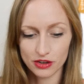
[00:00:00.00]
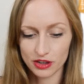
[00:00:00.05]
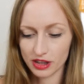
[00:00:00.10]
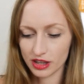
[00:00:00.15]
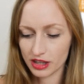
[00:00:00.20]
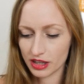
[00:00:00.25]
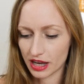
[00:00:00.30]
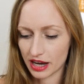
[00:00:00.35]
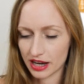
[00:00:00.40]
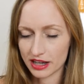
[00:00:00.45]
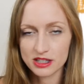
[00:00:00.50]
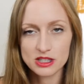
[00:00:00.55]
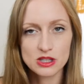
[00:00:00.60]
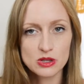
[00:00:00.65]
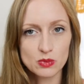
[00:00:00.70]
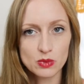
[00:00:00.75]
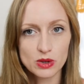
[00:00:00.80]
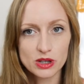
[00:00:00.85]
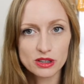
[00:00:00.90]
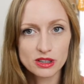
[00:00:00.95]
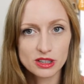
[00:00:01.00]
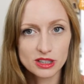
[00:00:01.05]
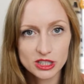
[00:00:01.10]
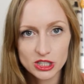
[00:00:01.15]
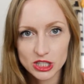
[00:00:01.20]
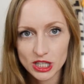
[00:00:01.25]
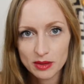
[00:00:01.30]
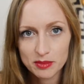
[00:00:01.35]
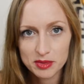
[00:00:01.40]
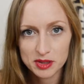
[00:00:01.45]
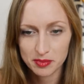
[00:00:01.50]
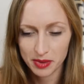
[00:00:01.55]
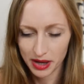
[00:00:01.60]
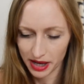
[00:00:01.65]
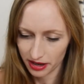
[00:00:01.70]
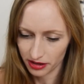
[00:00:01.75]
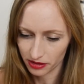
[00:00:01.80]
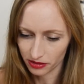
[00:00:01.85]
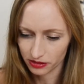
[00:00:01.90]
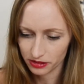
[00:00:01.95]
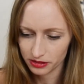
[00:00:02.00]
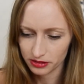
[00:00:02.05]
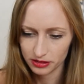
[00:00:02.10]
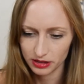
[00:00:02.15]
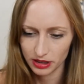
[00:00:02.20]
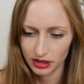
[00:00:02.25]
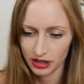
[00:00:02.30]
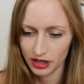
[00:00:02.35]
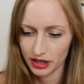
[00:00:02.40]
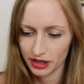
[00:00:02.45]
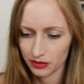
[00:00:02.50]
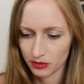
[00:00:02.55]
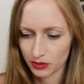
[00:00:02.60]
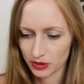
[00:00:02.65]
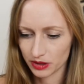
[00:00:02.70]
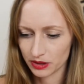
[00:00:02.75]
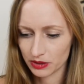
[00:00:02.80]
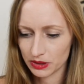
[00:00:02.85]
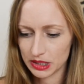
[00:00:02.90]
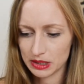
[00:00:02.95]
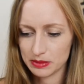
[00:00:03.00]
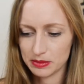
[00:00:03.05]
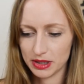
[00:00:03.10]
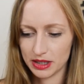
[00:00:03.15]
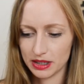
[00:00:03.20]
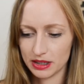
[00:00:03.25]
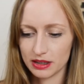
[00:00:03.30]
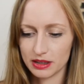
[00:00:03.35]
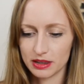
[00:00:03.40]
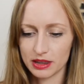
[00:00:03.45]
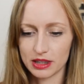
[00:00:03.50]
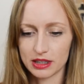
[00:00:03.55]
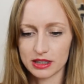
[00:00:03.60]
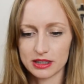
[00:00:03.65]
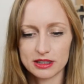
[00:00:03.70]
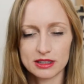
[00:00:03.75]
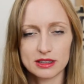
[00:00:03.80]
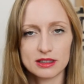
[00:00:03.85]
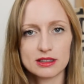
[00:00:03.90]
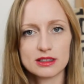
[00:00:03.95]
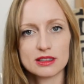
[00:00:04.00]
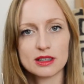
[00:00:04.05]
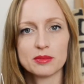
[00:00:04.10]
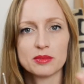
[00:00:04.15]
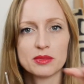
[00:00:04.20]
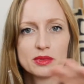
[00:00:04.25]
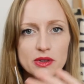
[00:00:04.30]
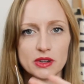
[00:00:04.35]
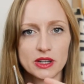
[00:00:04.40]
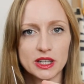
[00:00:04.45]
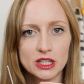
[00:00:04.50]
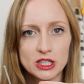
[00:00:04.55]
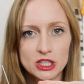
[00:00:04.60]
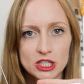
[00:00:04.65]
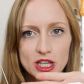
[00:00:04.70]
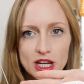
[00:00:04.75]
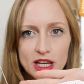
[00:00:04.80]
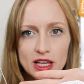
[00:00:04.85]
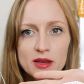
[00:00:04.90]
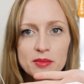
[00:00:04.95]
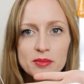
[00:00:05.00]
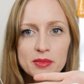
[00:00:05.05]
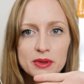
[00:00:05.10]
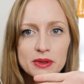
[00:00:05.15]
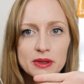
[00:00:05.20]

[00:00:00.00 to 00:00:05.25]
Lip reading: the last weirdly shaped petal, we're going to make this submarine shape,